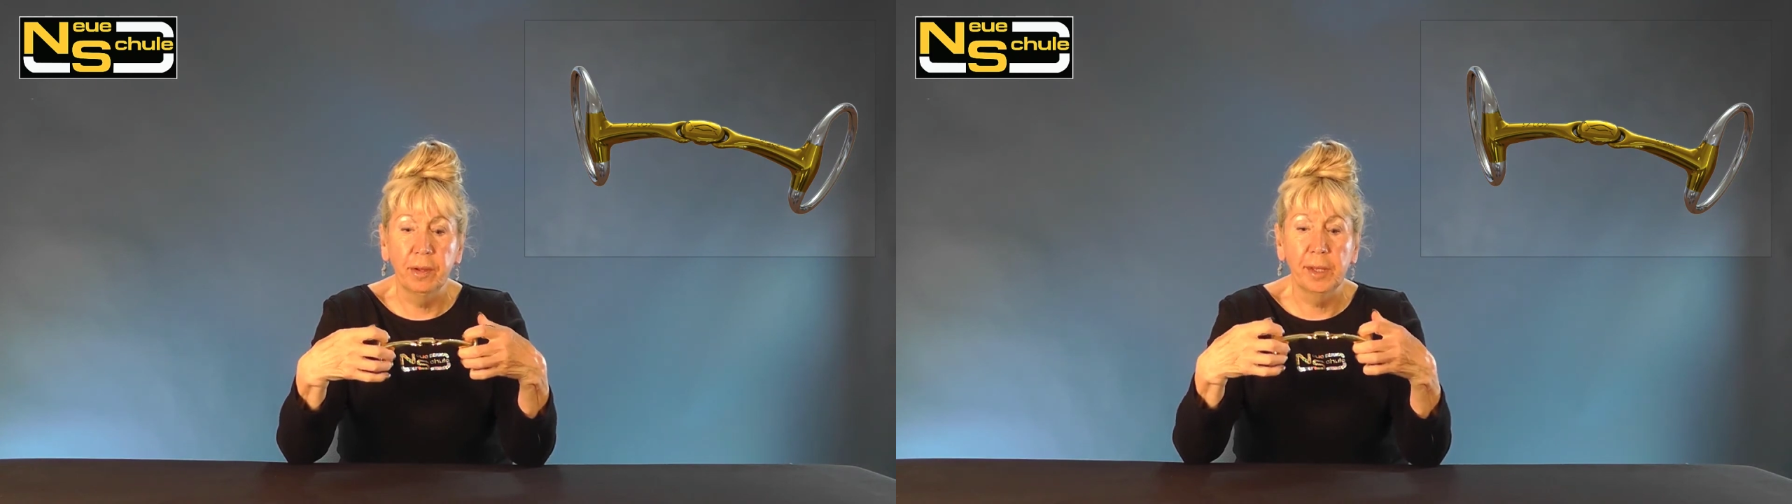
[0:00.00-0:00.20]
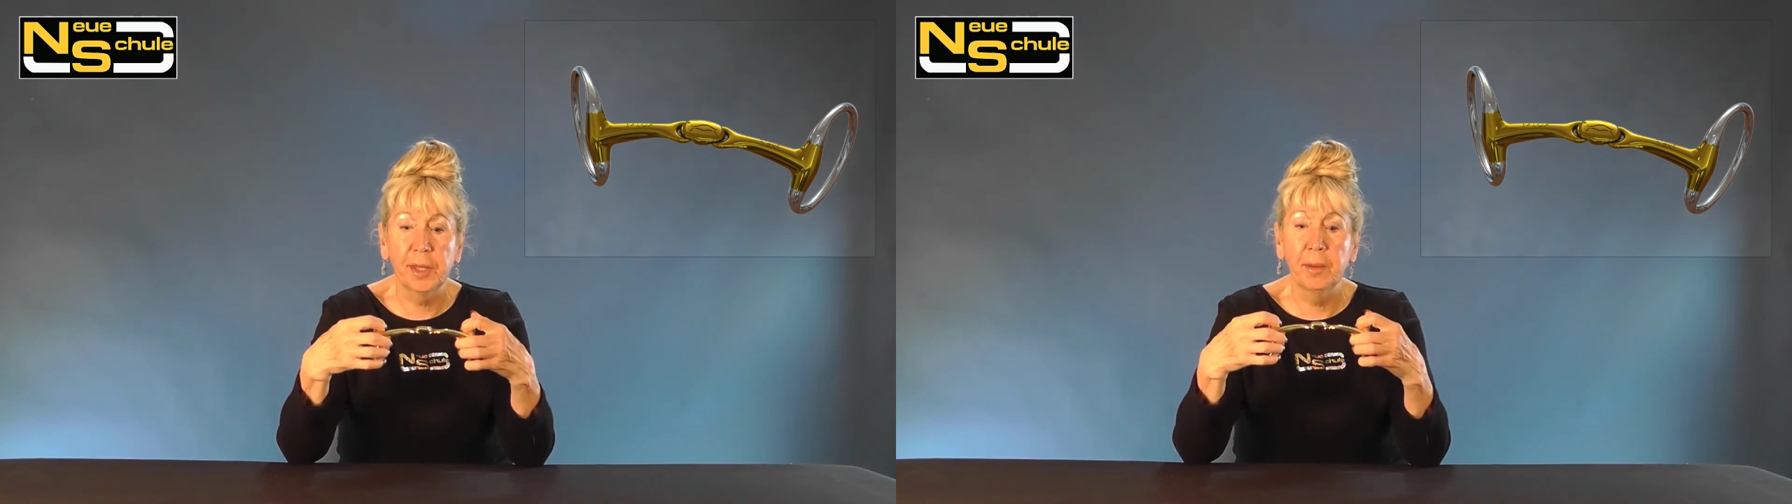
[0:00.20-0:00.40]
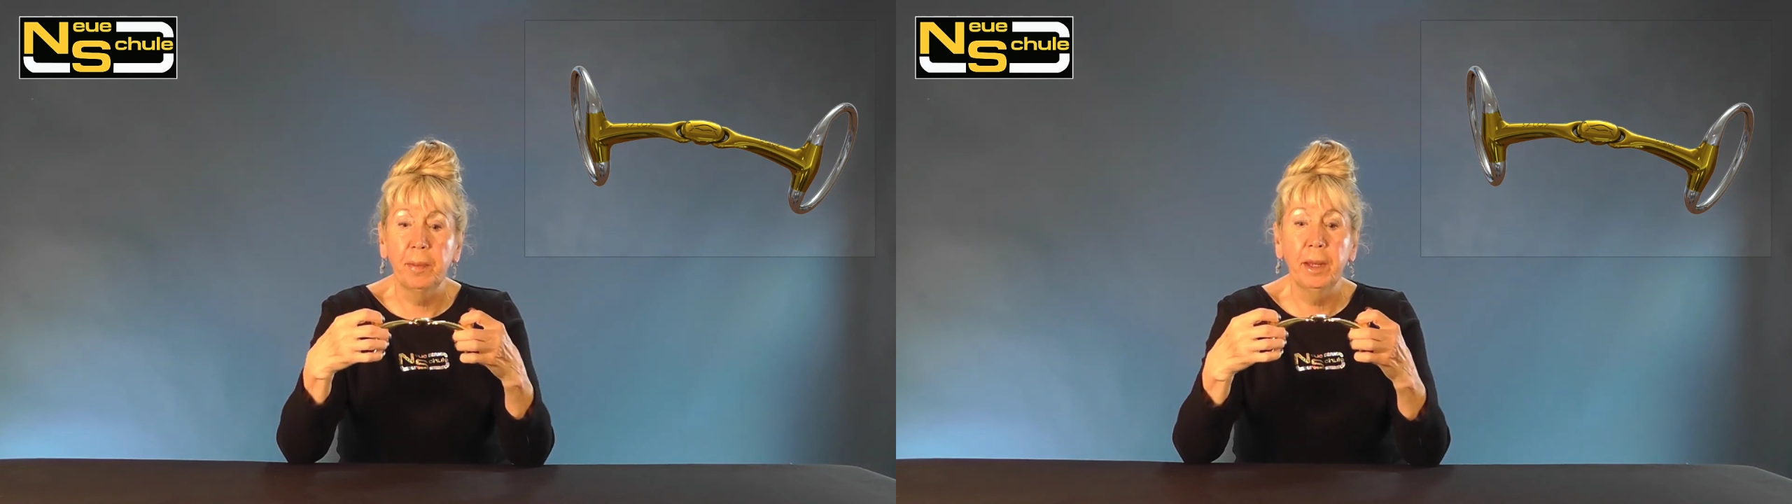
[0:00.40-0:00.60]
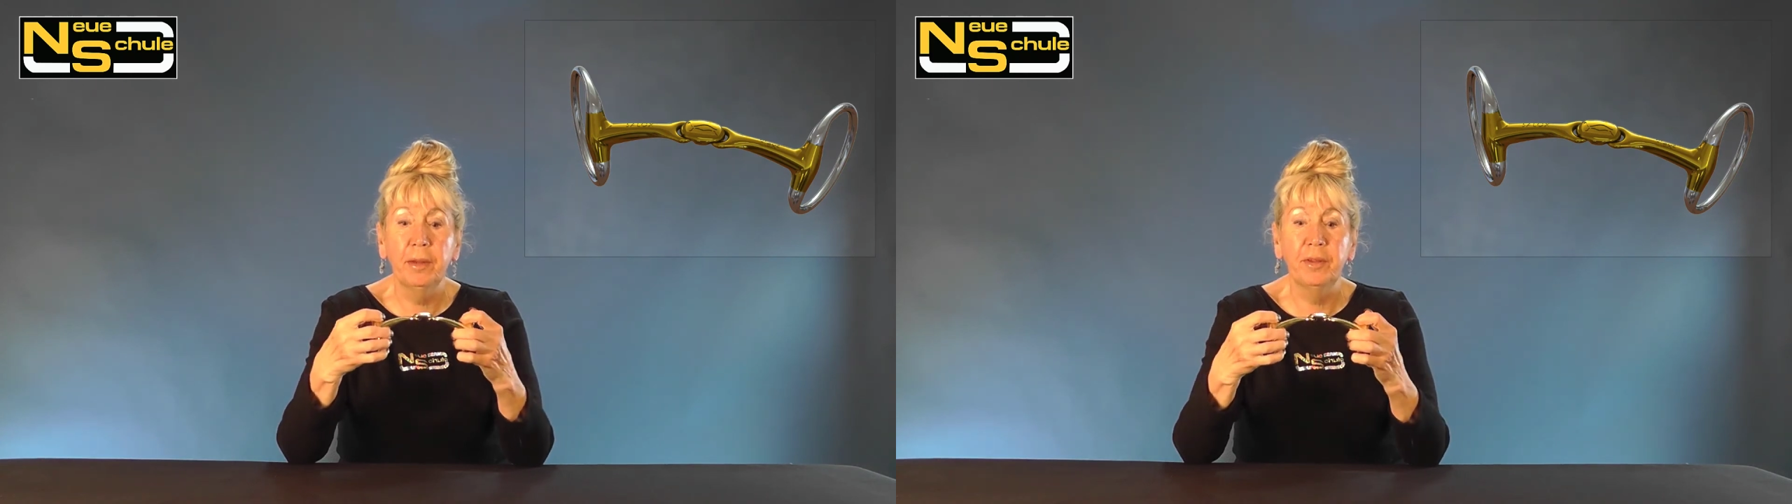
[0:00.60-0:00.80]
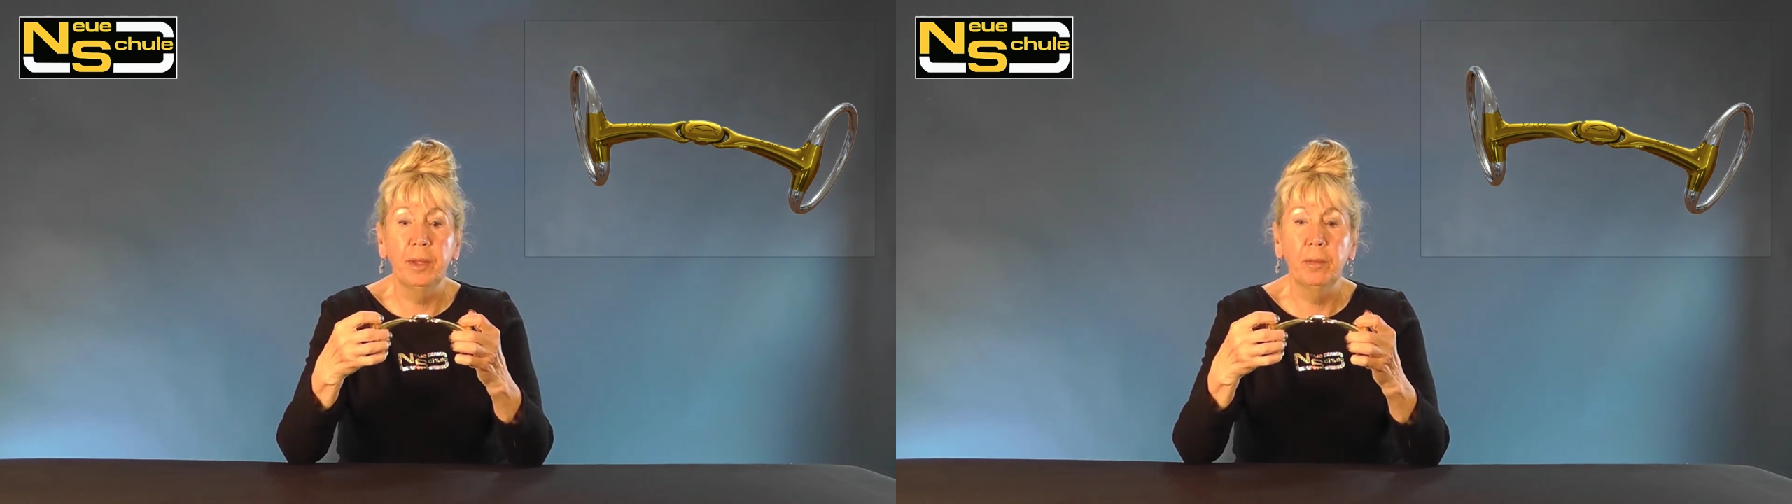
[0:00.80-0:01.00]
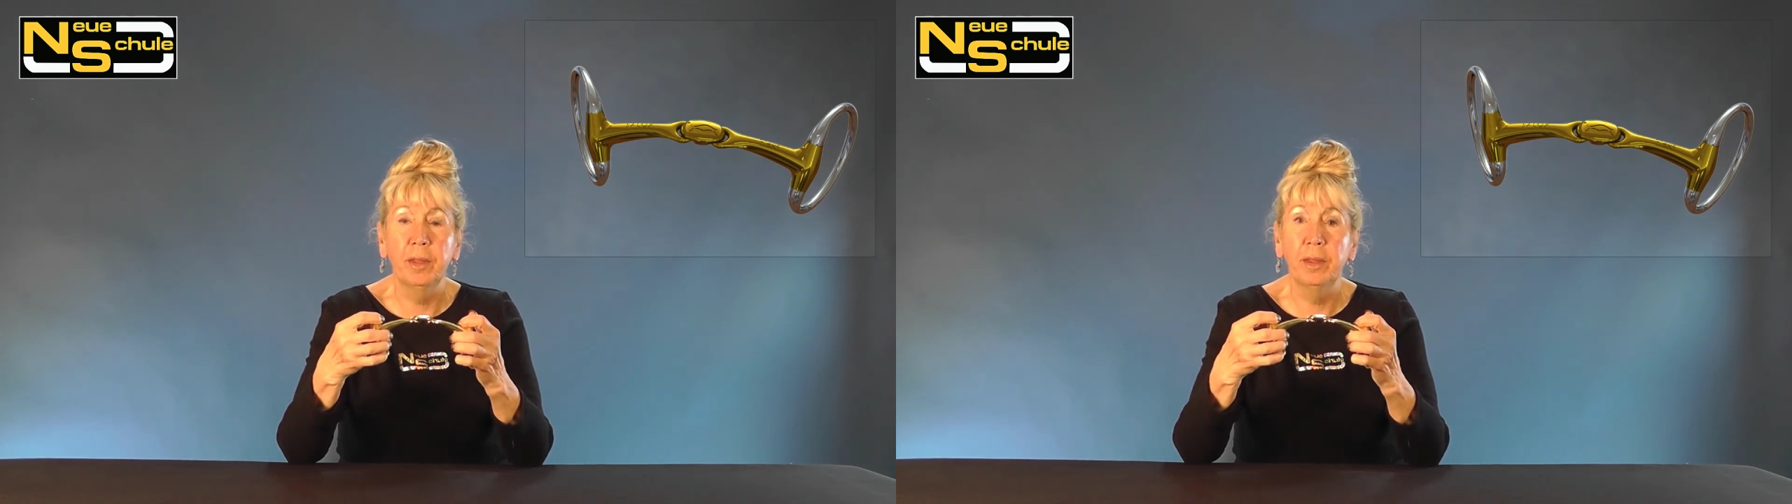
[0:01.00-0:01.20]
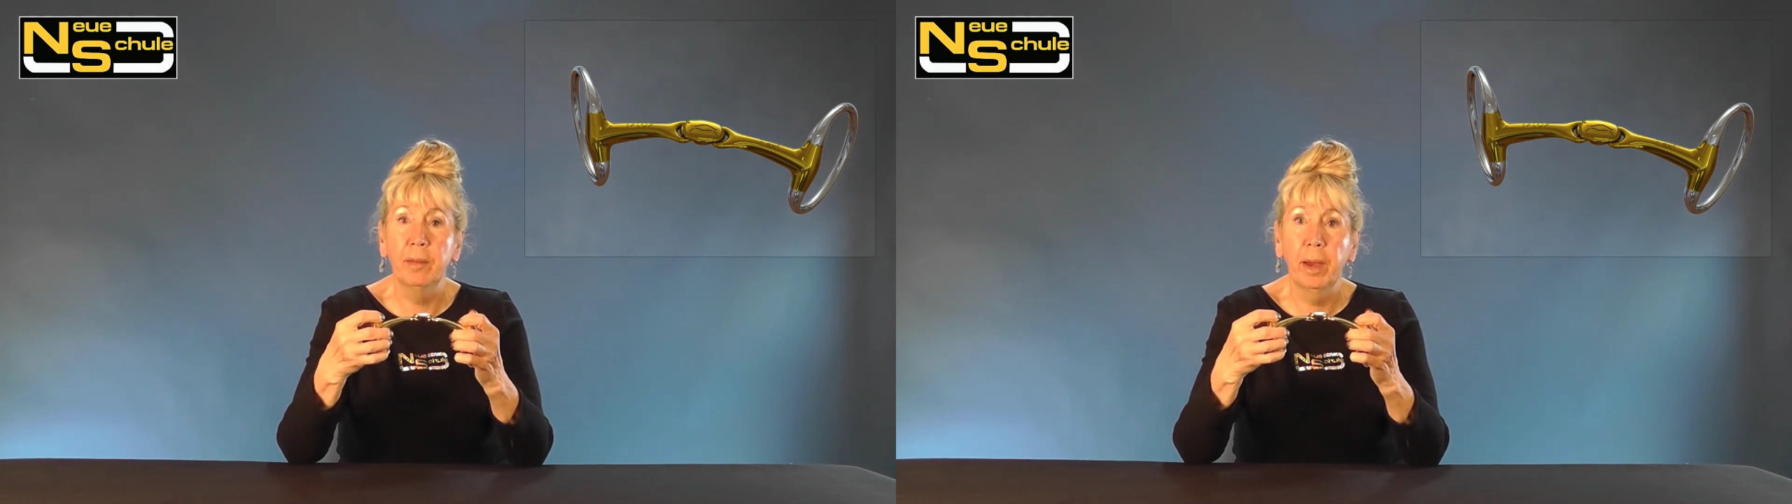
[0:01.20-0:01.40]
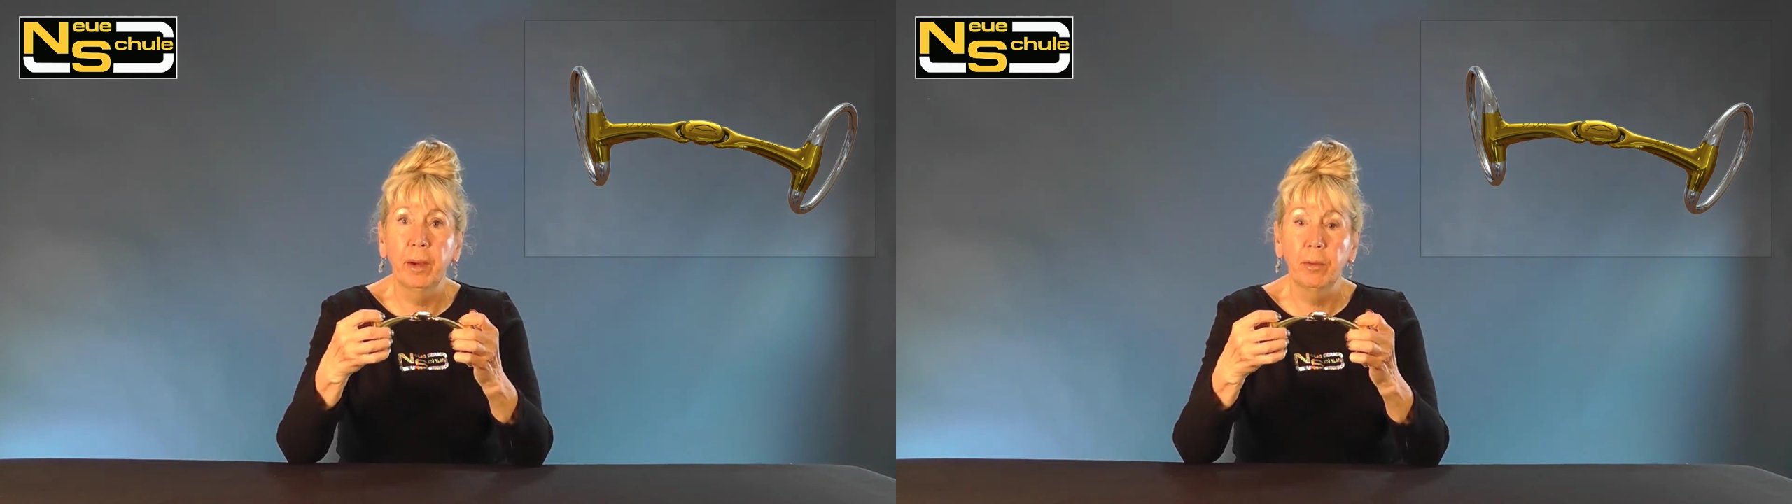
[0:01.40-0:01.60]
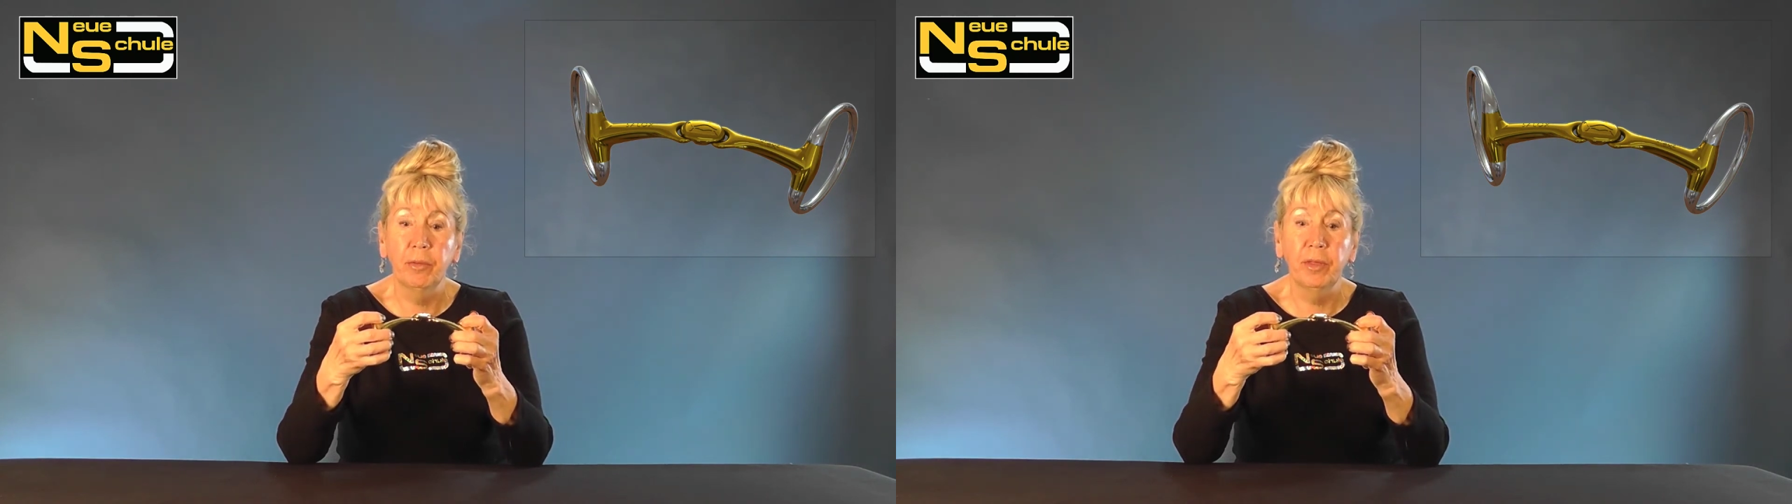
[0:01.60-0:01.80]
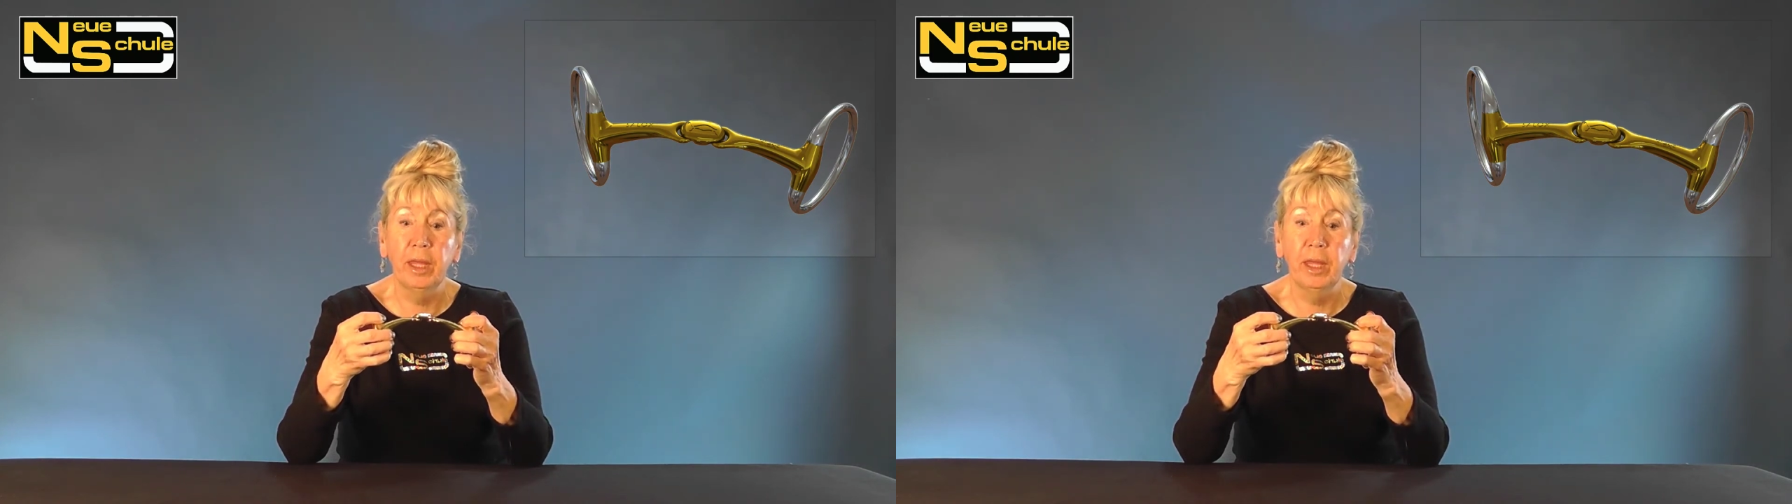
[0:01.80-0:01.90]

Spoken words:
and stability within the mouth,